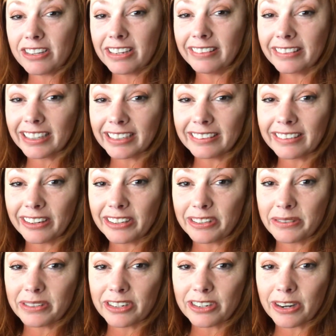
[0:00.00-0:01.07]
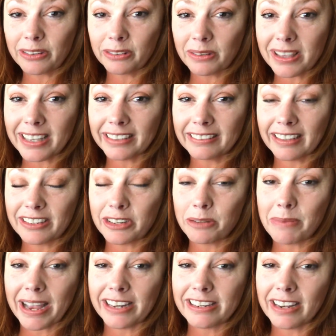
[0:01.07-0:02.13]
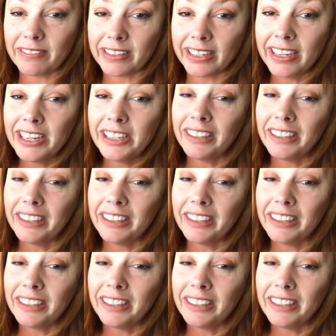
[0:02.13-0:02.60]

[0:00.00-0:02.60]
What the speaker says: She's going to start doing shows with us on Dirt Patch Heaven.